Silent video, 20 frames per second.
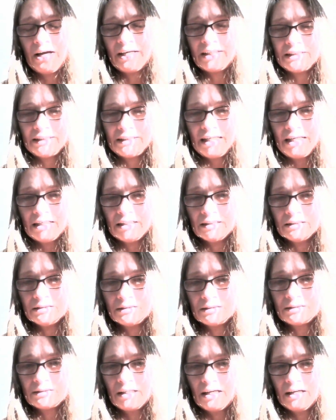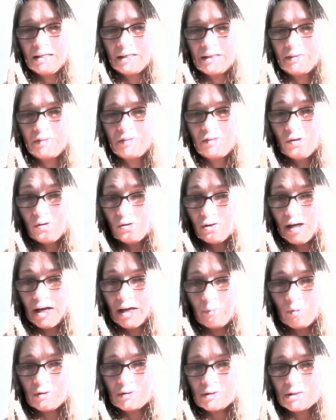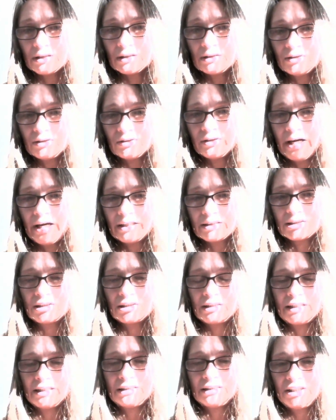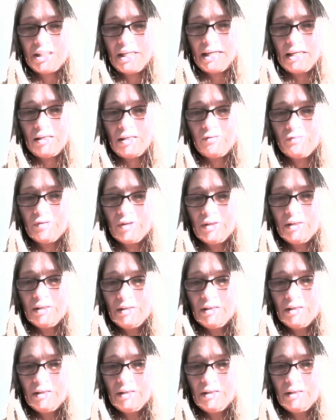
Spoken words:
ideas that I thought I wanted to actually achieve,